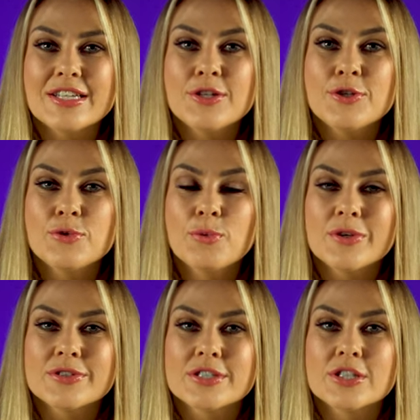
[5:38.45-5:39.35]
you
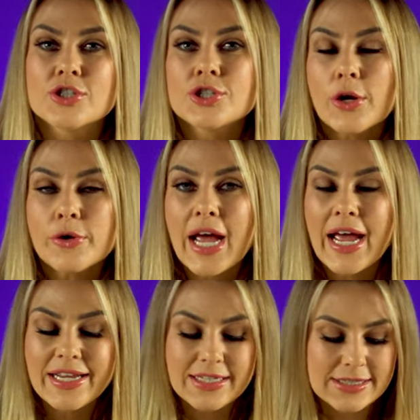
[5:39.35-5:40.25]
want to
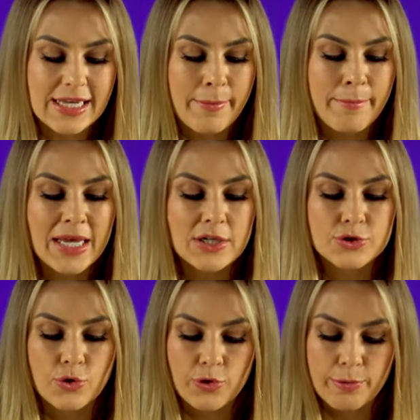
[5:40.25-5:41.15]
showcase and make
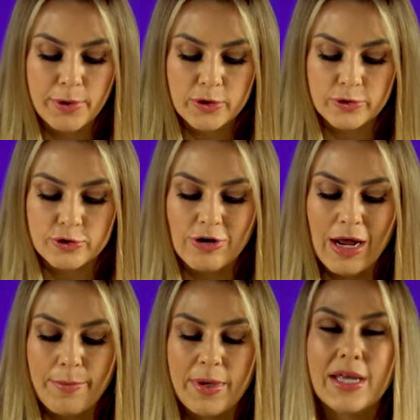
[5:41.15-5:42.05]
sure the buckle
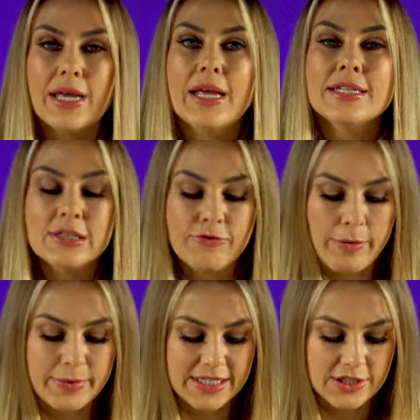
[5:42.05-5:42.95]
strap is in the right
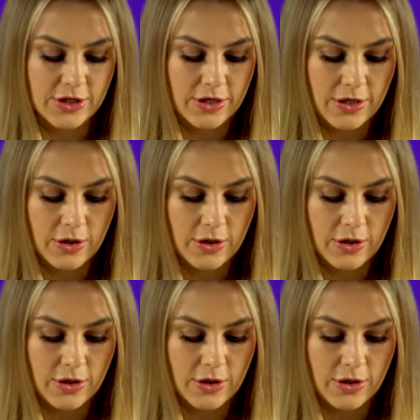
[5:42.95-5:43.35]
position.